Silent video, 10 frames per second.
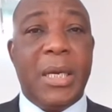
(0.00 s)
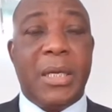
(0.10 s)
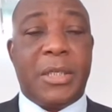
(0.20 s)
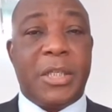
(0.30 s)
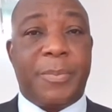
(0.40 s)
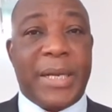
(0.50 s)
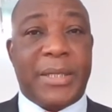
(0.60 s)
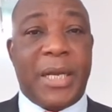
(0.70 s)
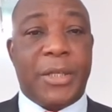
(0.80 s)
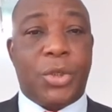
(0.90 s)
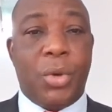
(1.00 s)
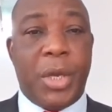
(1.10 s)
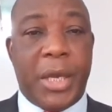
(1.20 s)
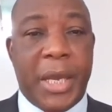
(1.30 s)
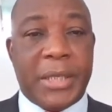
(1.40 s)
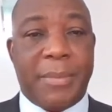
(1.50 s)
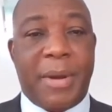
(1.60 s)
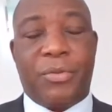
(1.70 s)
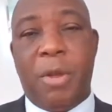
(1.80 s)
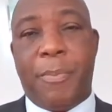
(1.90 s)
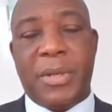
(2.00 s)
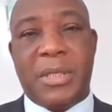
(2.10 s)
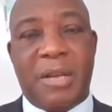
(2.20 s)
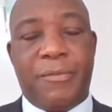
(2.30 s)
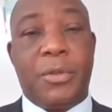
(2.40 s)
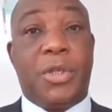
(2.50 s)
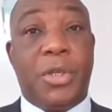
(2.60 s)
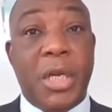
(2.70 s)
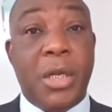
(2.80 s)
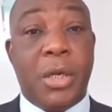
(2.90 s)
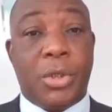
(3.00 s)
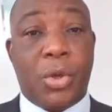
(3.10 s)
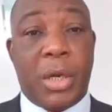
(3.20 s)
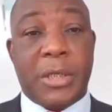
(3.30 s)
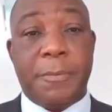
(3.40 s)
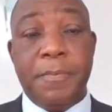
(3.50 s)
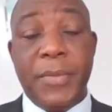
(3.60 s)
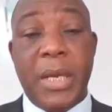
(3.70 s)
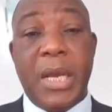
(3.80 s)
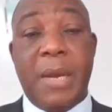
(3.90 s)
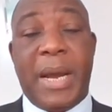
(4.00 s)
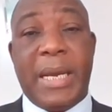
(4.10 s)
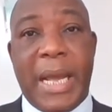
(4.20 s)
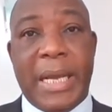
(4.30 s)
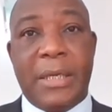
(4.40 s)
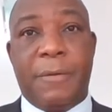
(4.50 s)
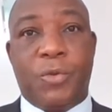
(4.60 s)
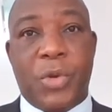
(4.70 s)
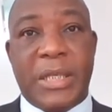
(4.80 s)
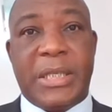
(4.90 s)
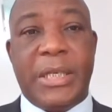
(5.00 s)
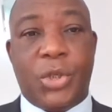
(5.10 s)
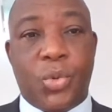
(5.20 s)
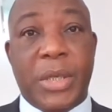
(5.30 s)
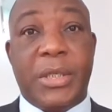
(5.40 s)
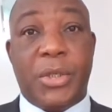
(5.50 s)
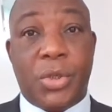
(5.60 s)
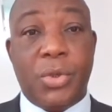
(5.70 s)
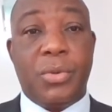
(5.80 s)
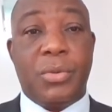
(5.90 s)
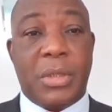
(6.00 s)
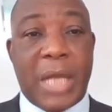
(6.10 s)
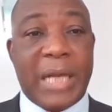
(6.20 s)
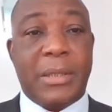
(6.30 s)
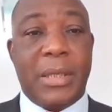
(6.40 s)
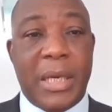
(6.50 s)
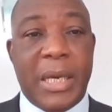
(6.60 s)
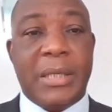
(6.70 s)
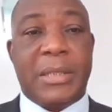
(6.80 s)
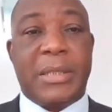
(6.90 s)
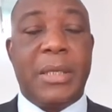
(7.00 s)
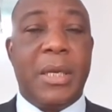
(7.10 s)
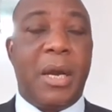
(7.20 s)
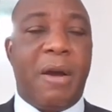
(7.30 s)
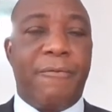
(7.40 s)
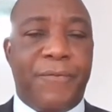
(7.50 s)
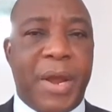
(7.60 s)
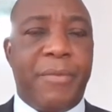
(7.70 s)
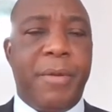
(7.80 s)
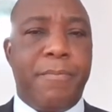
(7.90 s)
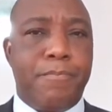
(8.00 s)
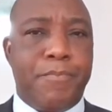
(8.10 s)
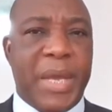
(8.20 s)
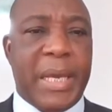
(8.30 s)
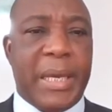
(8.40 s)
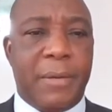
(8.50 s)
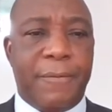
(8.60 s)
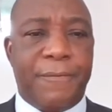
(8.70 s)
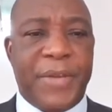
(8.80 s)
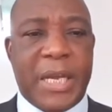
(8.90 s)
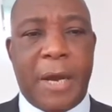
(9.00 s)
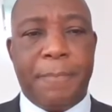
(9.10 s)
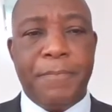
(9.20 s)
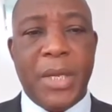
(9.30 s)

is expected to hit about $3.7 trillion by the end of 2022. That is a very big figure.